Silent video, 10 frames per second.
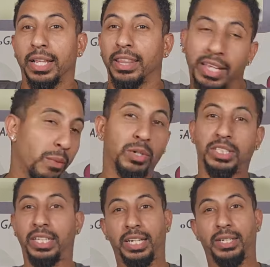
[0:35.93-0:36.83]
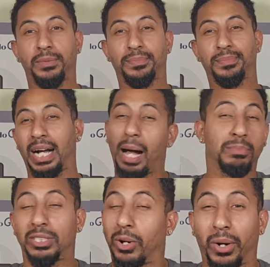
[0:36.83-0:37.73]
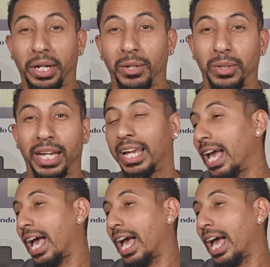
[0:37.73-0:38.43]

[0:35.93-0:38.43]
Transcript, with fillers: That wasn't it. I'm sorry, okay?